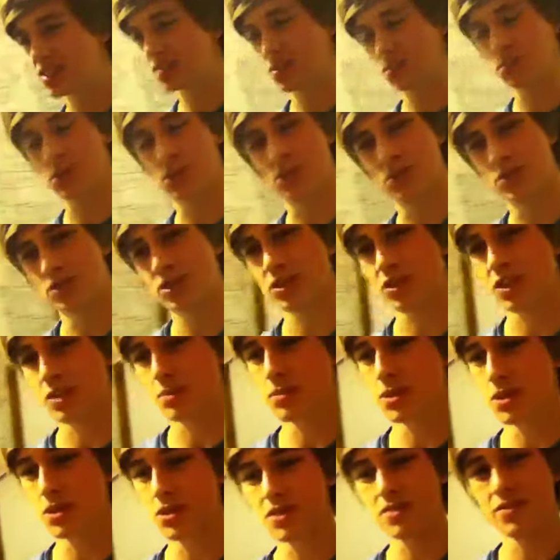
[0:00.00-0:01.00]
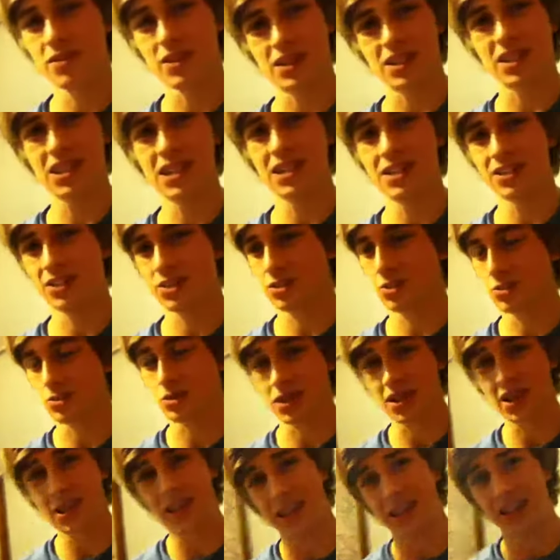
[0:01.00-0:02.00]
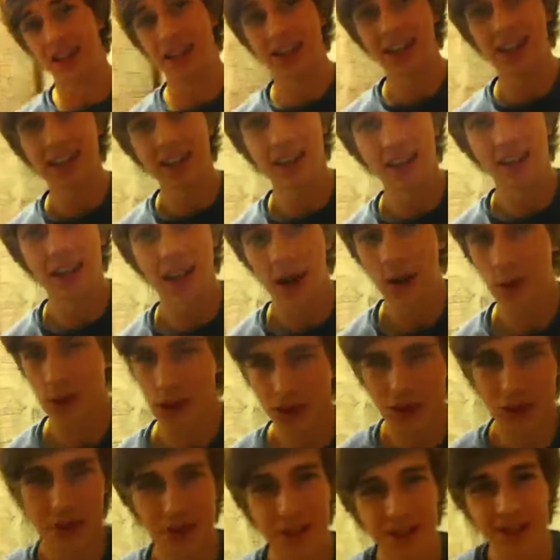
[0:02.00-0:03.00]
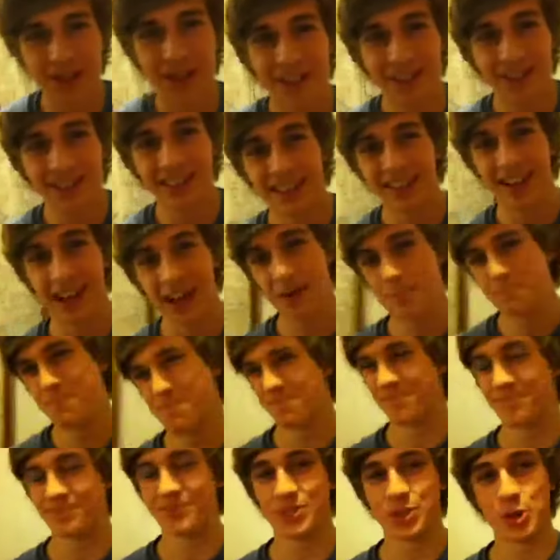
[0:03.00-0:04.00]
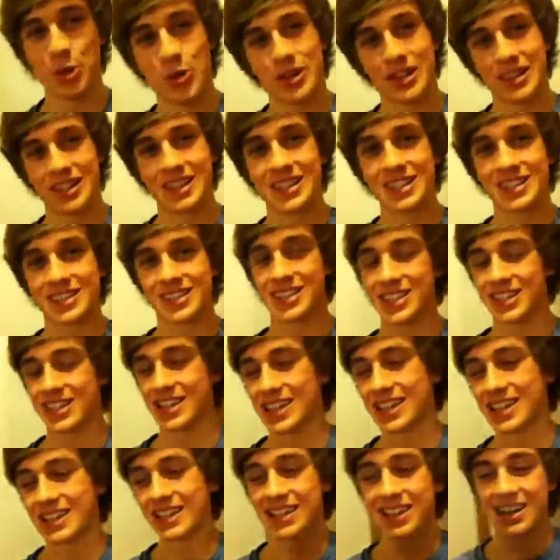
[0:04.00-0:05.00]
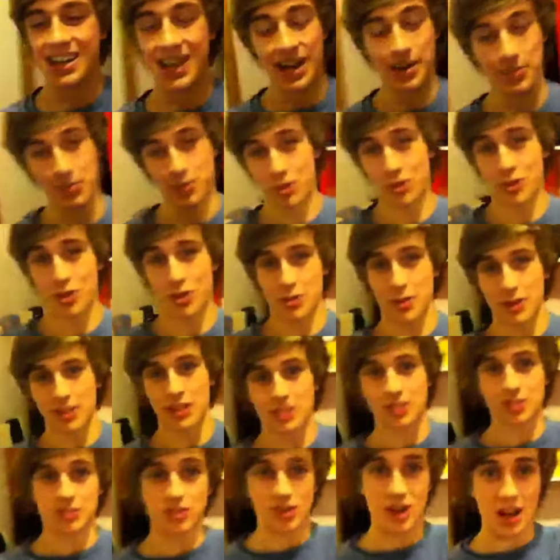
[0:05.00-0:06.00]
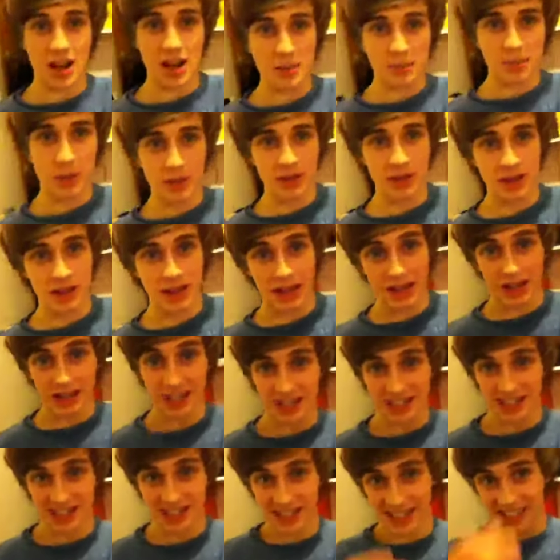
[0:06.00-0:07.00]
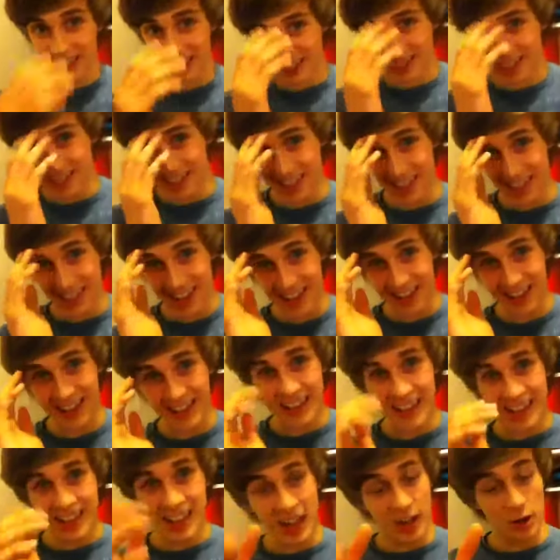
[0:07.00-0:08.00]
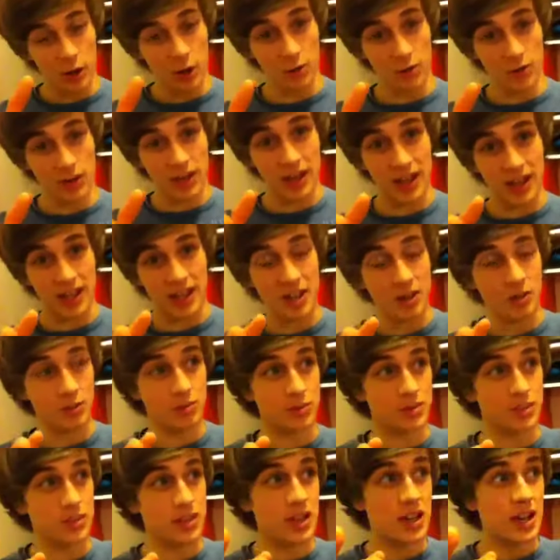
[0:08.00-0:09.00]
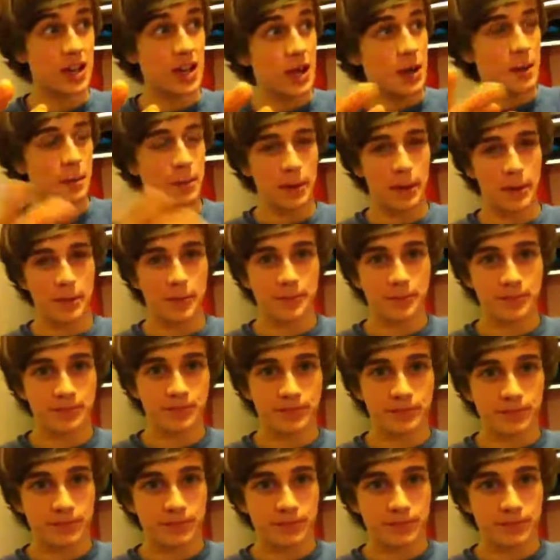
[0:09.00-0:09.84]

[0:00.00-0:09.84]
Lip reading: someone who just comes out every day and just goes, hey, how are you doing? I'm doing this today, I'm talking about this crap, and yeah, I hope that helps. But